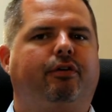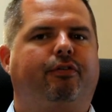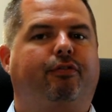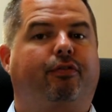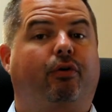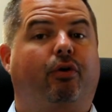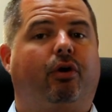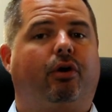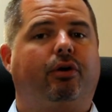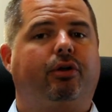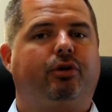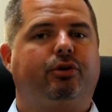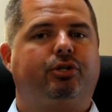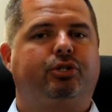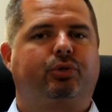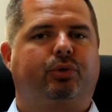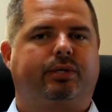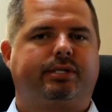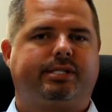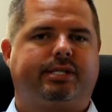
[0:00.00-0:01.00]
For all you
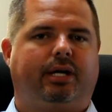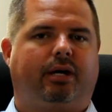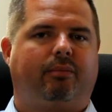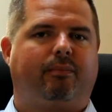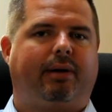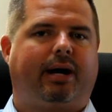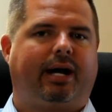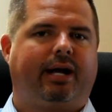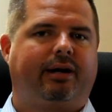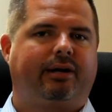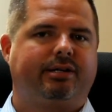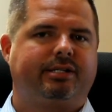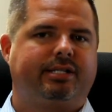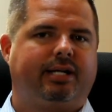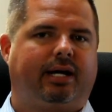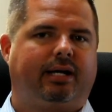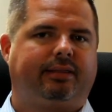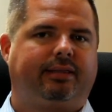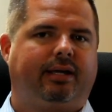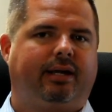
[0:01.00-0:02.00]
short sale buyers
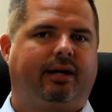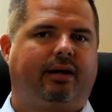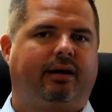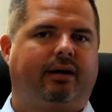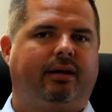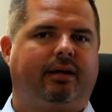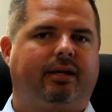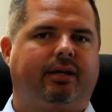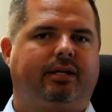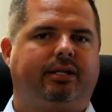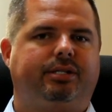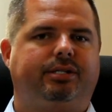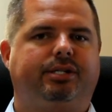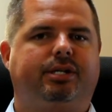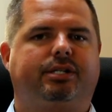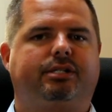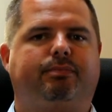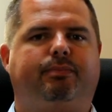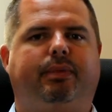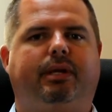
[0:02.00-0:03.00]
out there,
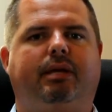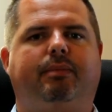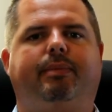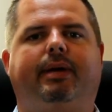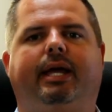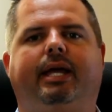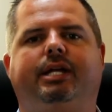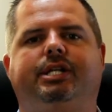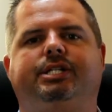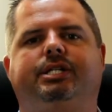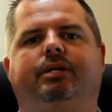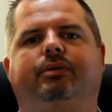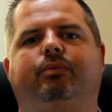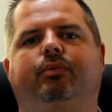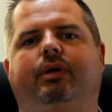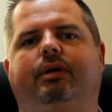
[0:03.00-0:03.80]
just be patient.